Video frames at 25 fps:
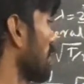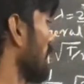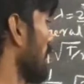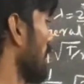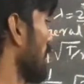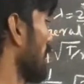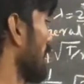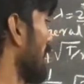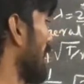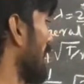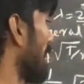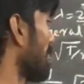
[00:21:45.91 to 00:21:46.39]
then
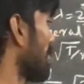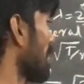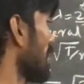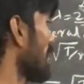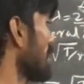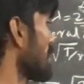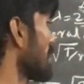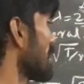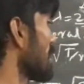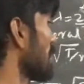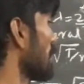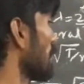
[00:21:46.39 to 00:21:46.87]
lambda
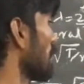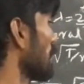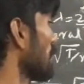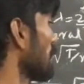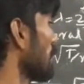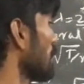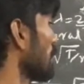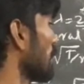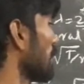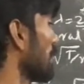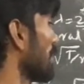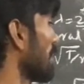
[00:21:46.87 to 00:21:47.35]
is equal to
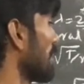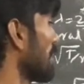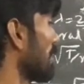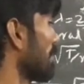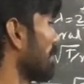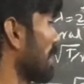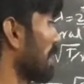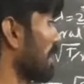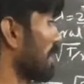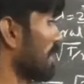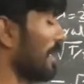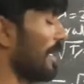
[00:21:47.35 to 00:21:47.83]
2L
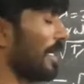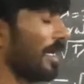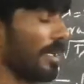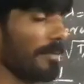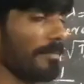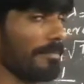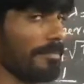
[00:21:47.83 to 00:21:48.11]
by 3.